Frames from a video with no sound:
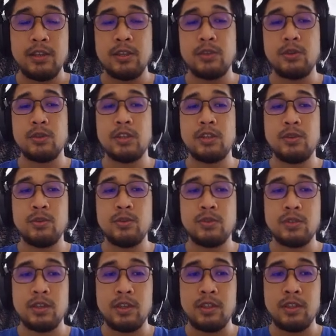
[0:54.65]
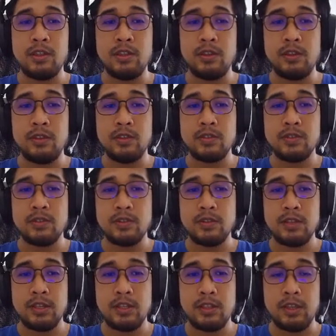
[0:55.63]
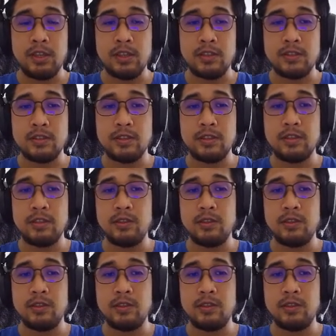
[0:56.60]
you can use these things.